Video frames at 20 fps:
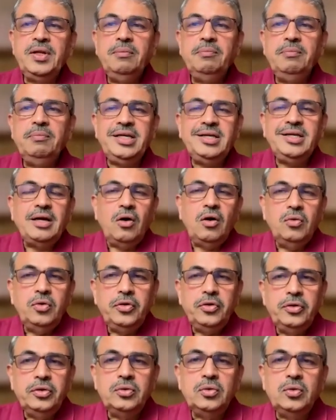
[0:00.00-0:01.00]
But how do
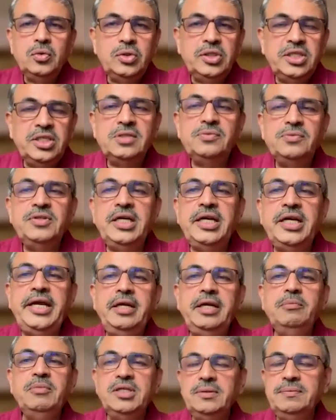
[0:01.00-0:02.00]
you do this with an
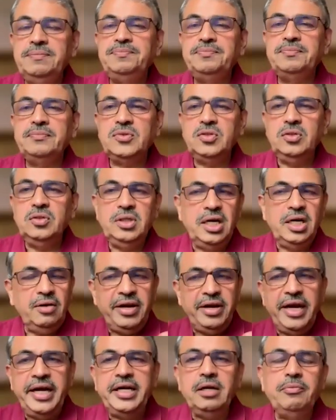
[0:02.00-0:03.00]
animal? So there are a
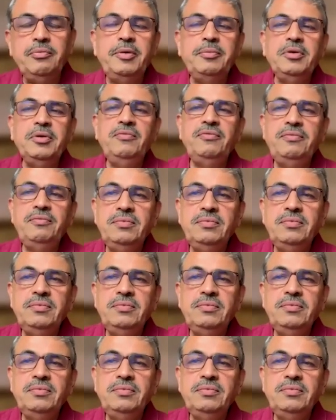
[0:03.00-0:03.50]
variety of people,